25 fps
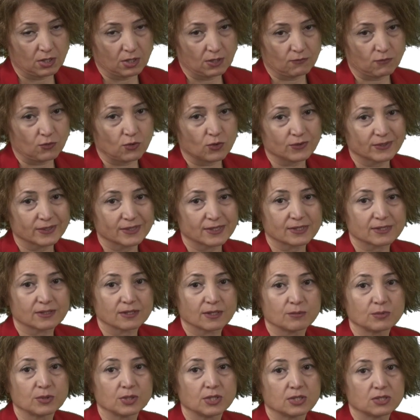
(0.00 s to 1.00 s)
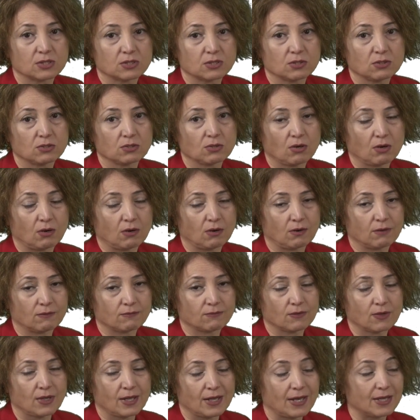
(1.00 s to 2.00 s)
for the stability of
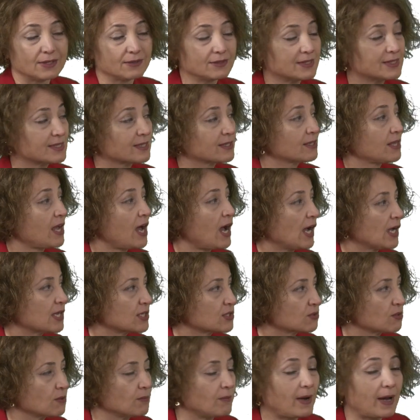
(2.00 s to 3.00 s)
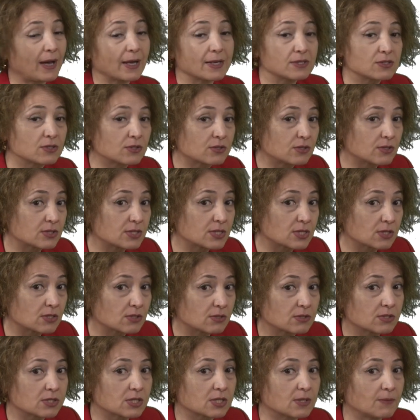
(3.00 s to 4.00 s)
and the size of ice
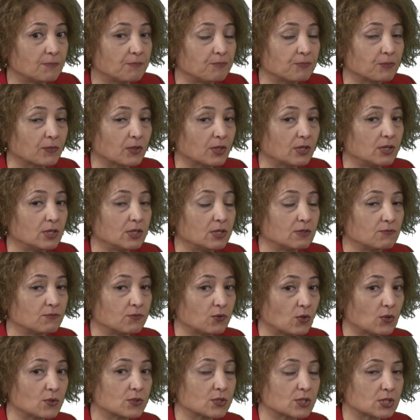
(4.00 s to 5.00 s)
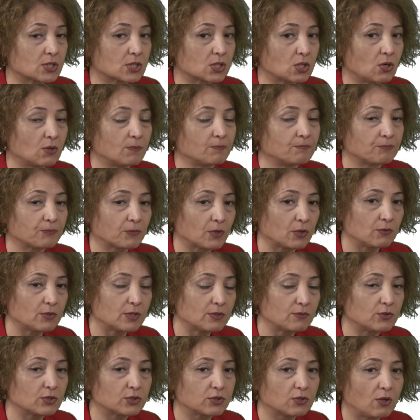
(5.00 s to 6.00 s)
crystals in frozen dough. We
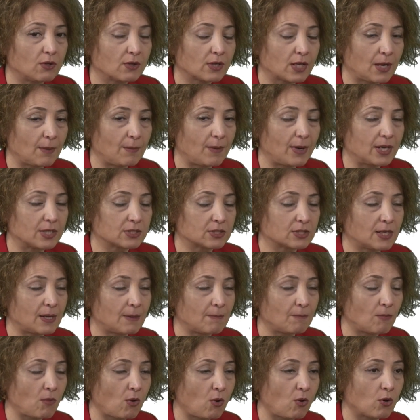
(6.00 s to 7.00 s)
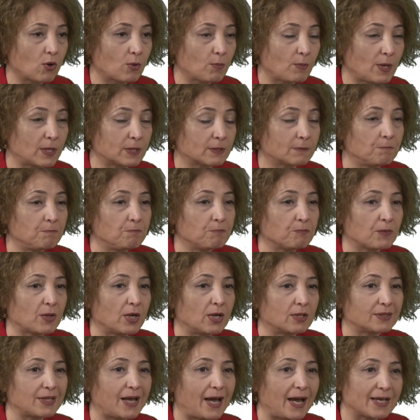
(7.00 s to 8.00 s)
will talk about them more, but
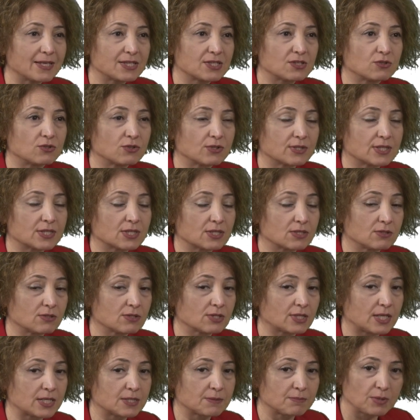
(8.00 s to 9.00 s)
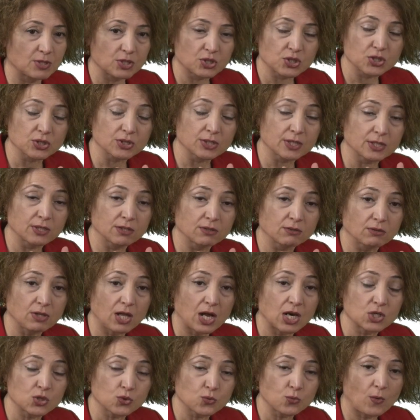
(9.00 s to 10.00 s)
the ice crystals, especially the
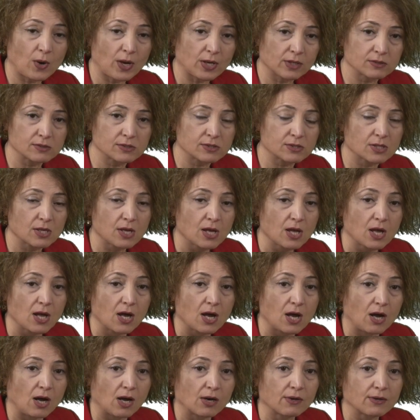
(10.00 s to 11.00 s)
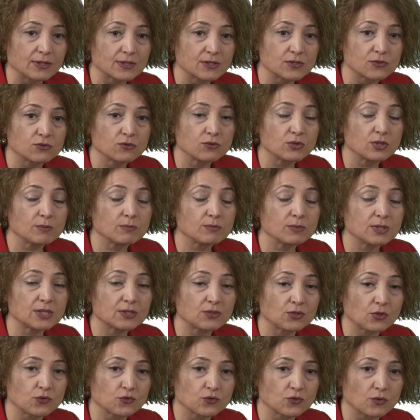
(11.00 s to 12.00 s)
large ones, are extremely
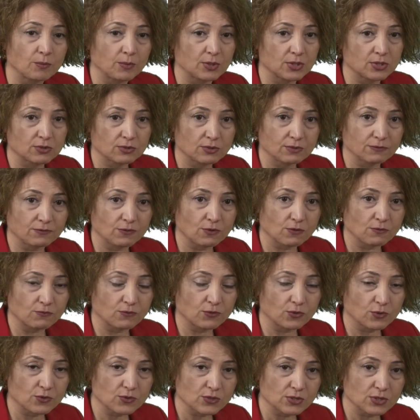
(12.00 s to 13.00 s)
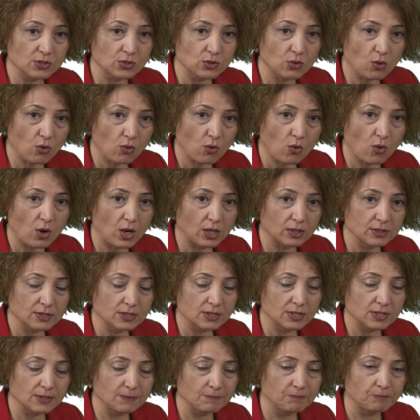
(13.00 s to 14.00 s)
detrimental for frozen dough
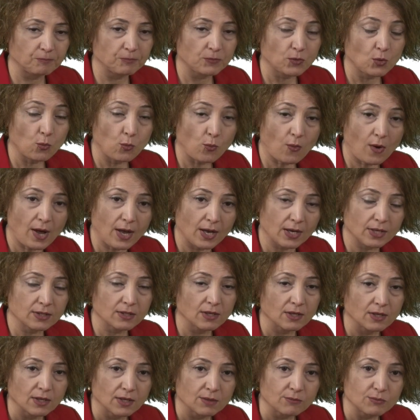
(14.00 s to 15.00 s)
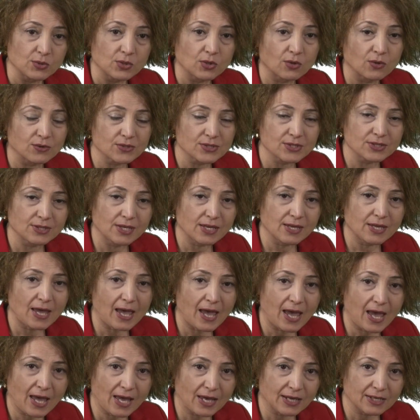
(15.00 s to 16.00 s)
quality. Why? Because they
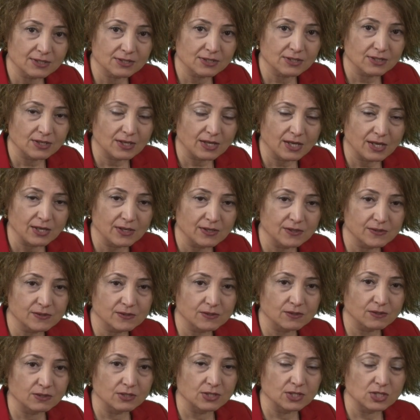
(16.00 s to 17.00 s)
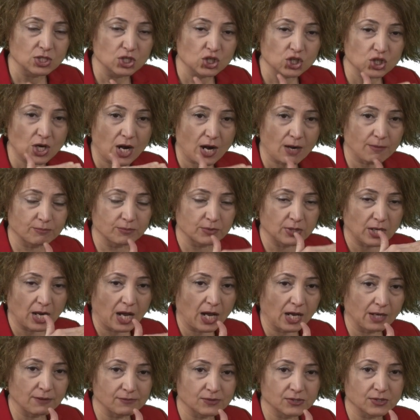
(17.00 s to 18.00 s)
act as sharp
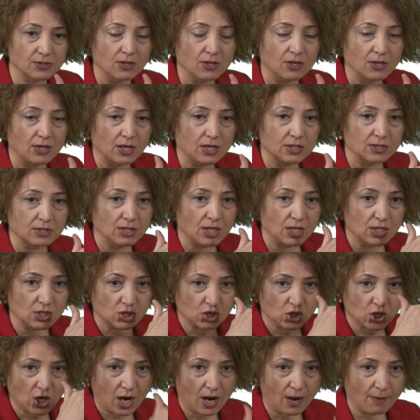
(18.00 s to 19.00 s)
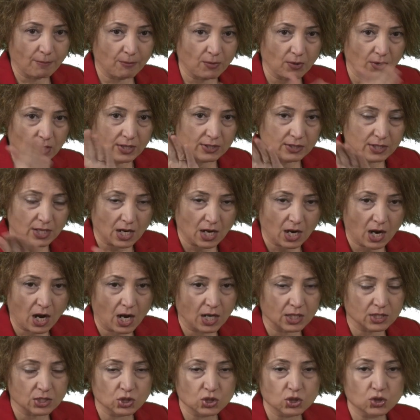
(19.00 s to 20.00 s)
knives and they chop and they
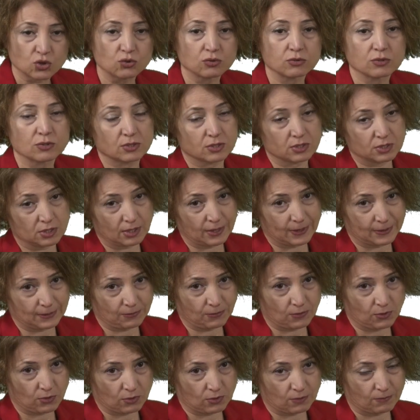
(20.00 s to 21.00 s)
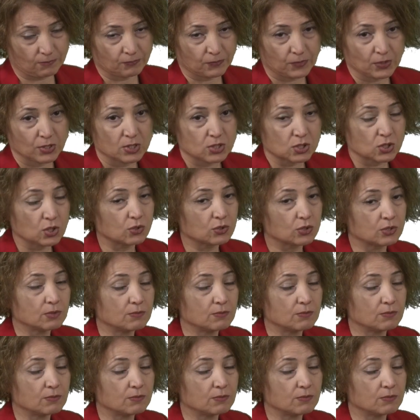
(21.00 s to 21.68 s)
cut the gluten network. So